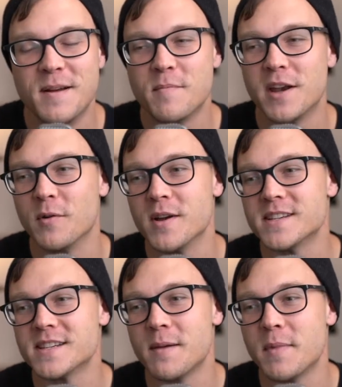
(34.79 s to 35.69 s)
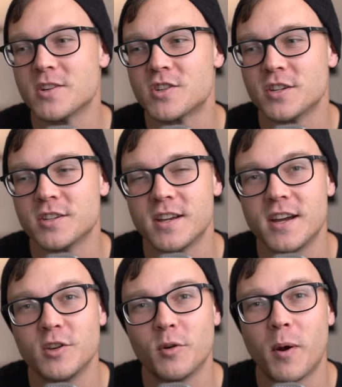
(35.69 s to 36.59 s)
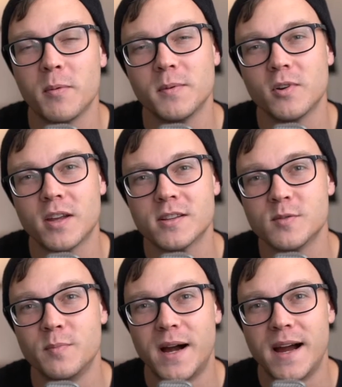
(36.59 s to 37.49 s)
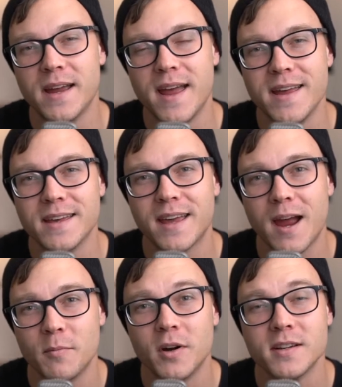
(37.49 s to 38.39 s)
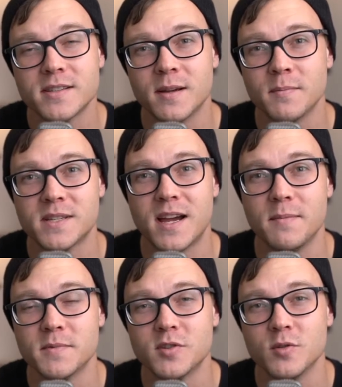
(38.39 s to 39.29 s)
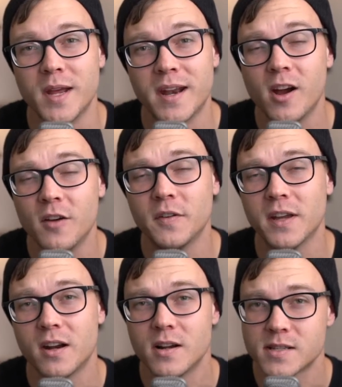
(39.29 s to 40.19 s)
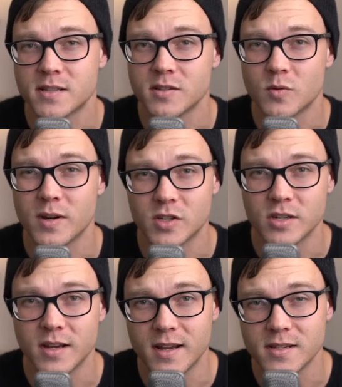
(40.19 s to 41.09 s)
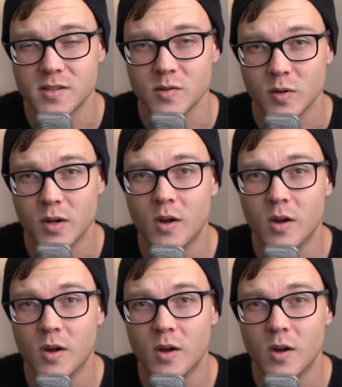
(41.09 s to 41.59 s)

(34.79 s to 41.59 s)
But anyways, as I mentioned, you're probably looking to buy a camera sometime soon, and I often get asked this question as to